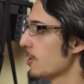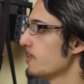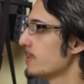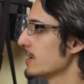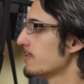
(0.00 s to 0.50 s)

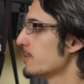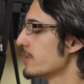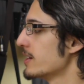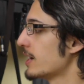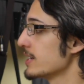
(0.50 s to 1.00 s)
hoping for
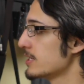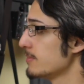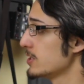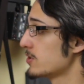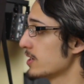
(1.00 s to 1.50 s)
an
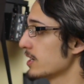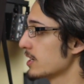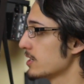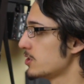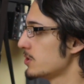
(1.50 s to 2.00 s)

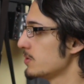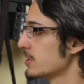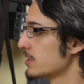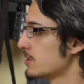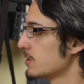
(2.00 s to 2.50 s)
isometric
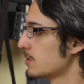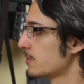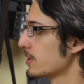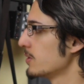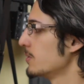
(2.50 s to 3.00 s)
shooter
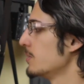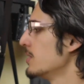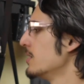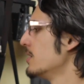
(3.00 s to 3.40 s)
tutorial